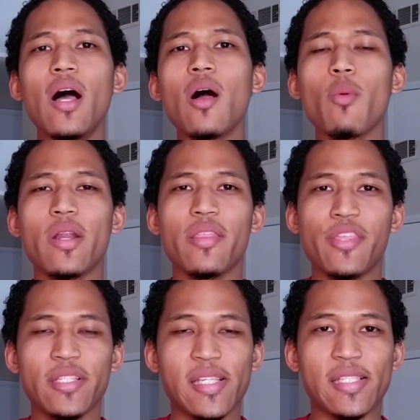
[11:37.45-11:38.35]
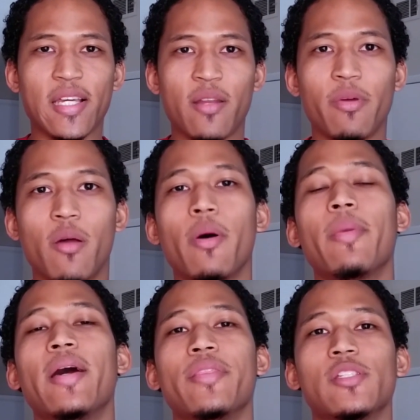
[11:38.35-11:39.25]
One of the things that's kind of been on my
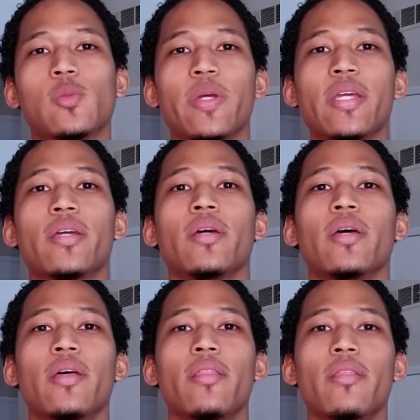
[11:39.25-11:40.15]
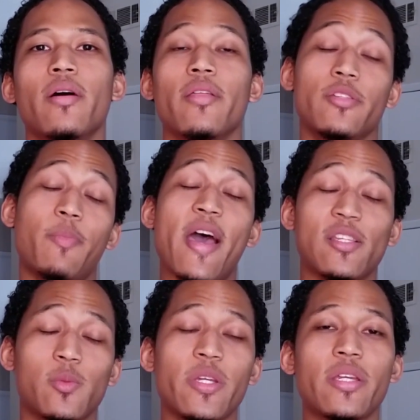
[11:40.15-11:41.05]
mind this week, this
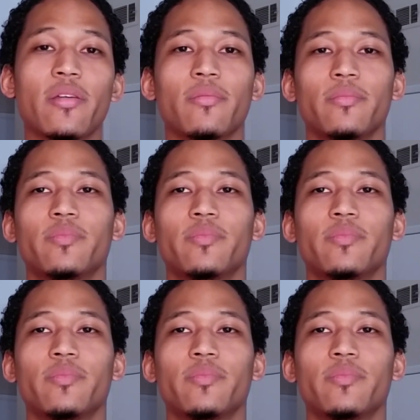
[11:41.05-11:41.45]
past week,